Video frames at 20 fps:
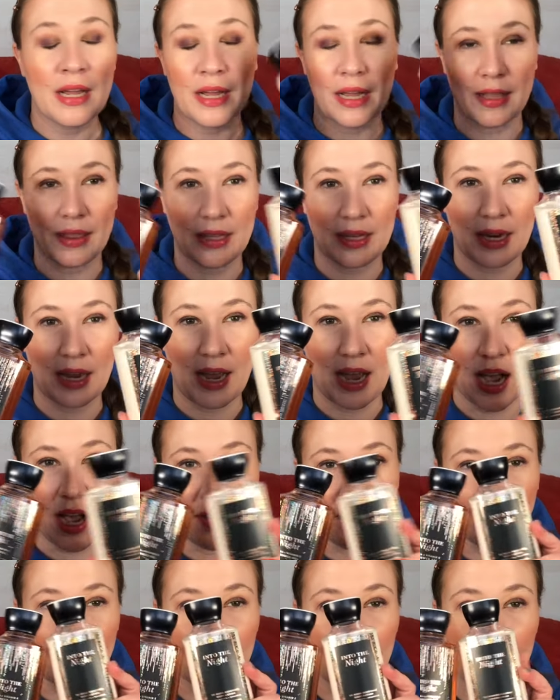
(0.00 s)
And then I
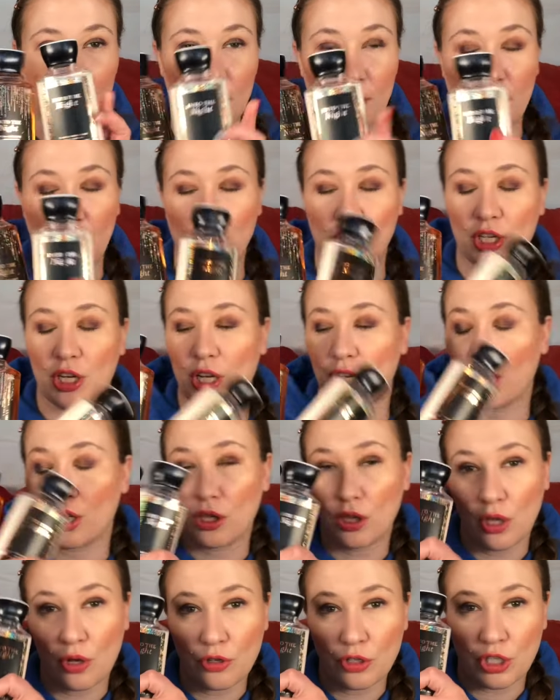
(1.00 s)
have the matching
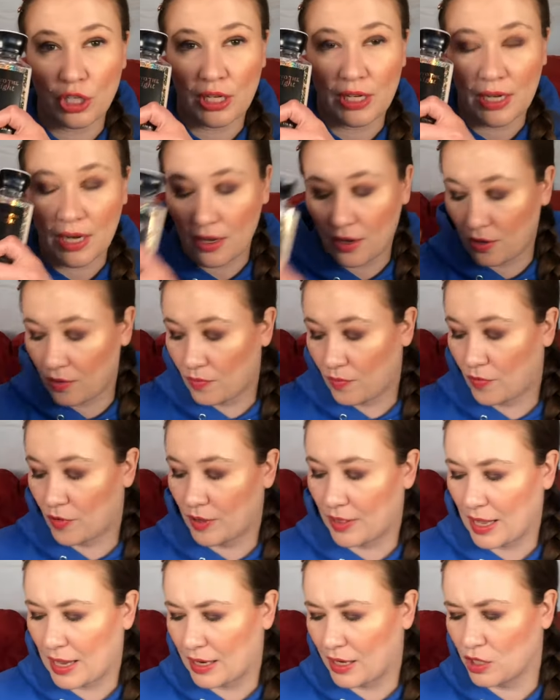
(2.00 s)
lotion for
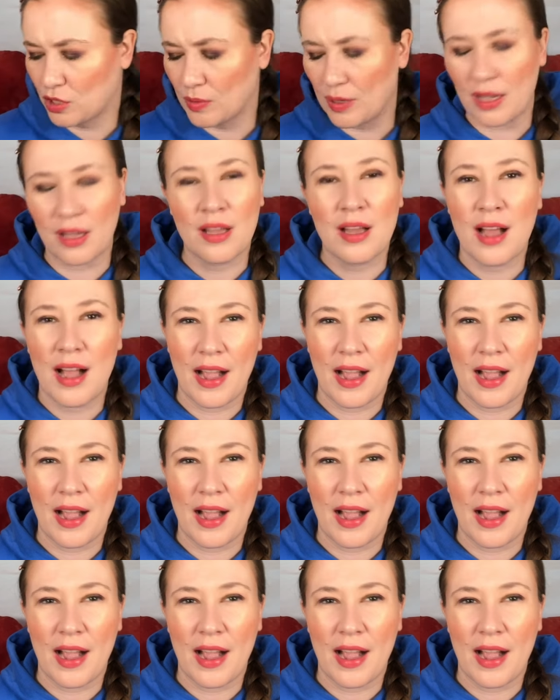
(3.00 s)
that as well.